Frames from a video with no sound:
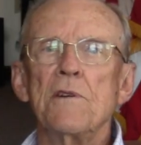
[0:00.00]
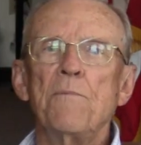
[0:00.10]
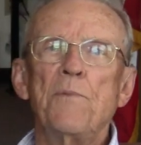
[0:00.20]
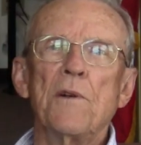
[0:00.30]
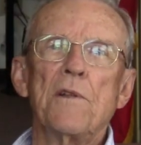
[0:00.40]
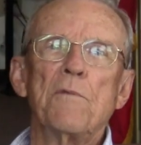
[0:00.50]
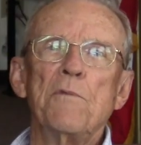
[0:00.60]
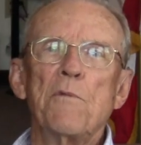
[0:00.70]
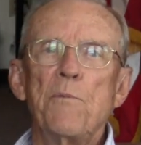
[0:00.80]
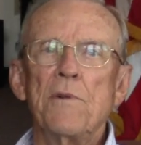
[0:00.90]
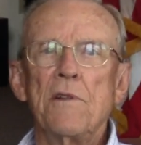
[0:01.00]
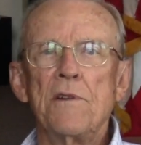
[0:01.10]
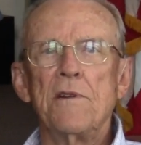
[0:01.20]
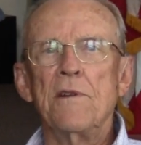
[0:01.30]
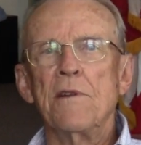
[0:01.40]
uh, billet. We were
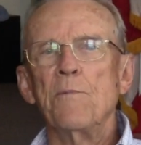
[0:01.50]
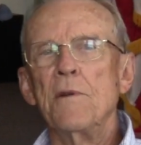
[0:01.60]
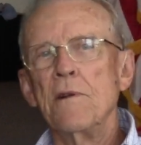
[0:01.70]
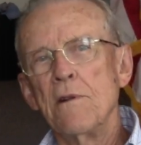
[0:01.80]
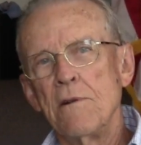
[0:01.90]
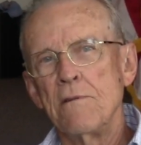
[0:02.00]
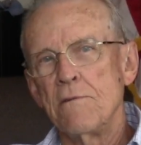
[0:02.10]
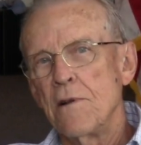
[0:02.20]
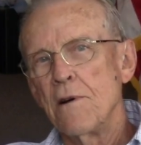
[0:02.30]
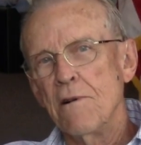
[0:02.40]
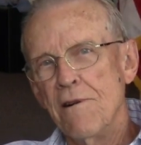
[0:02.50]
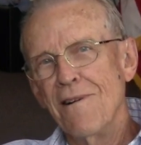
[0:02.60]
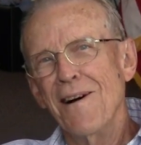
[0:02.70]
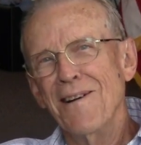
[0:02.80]
billeted in the Manila hotel,